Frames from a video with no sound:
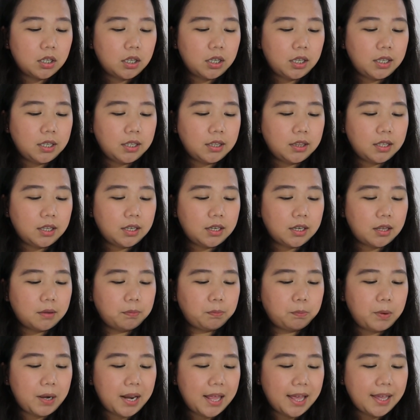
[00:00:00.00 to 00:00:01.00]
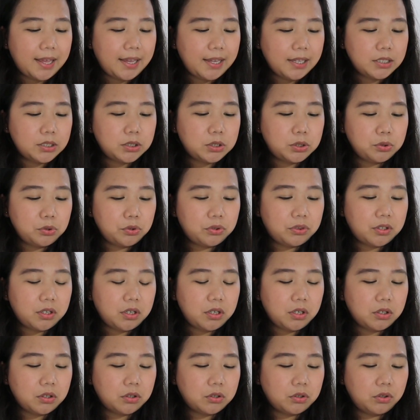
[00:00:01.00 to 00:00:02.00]
And then apply 2
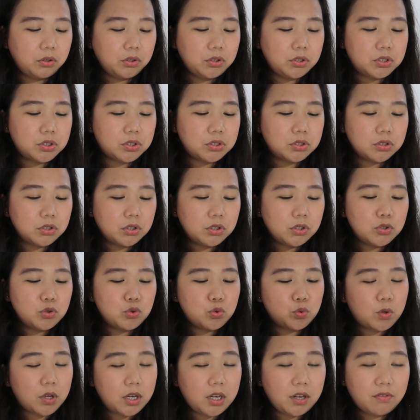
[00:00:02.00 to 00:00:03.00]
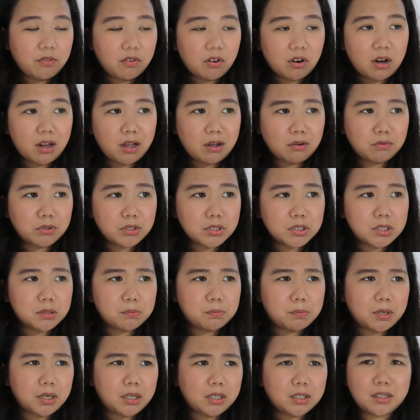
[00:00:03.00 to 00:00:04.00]
thin coats 24 hours
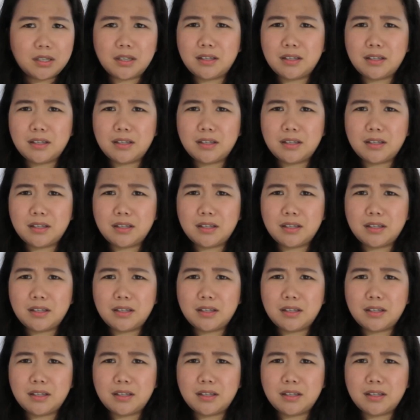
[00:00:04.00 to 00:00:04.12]
apart.